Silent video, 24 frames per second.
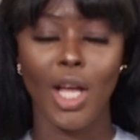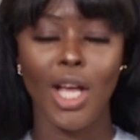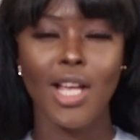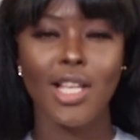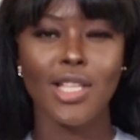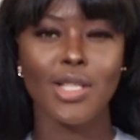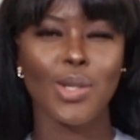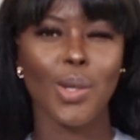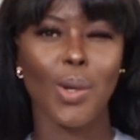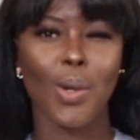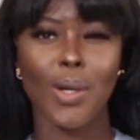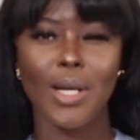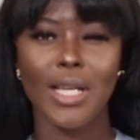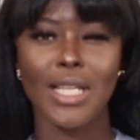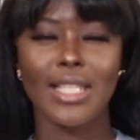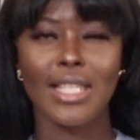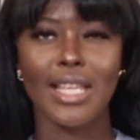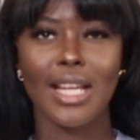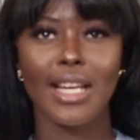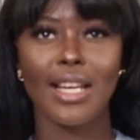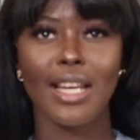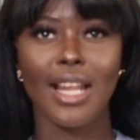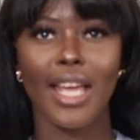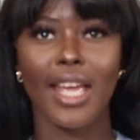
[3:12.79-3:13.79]
So it's
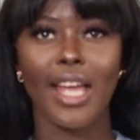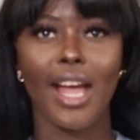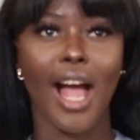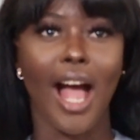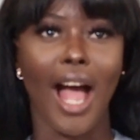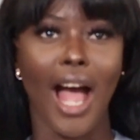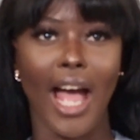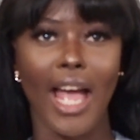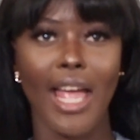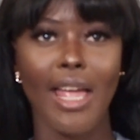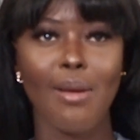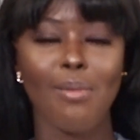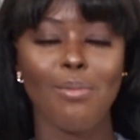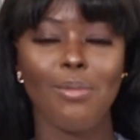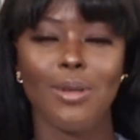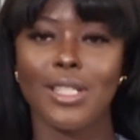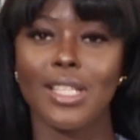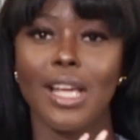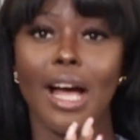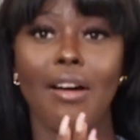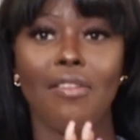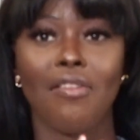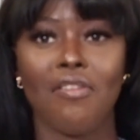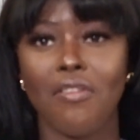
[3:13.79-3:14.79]
kind of like high
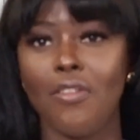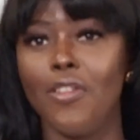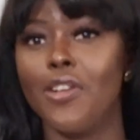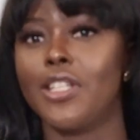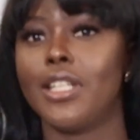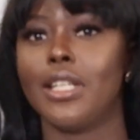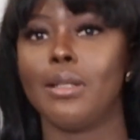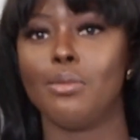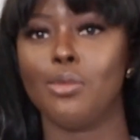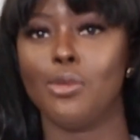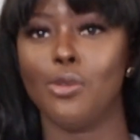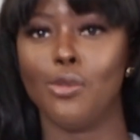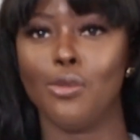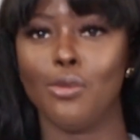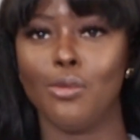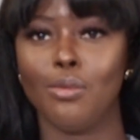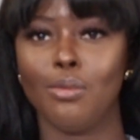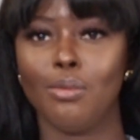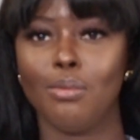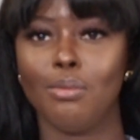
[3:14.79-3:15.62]
but affordable.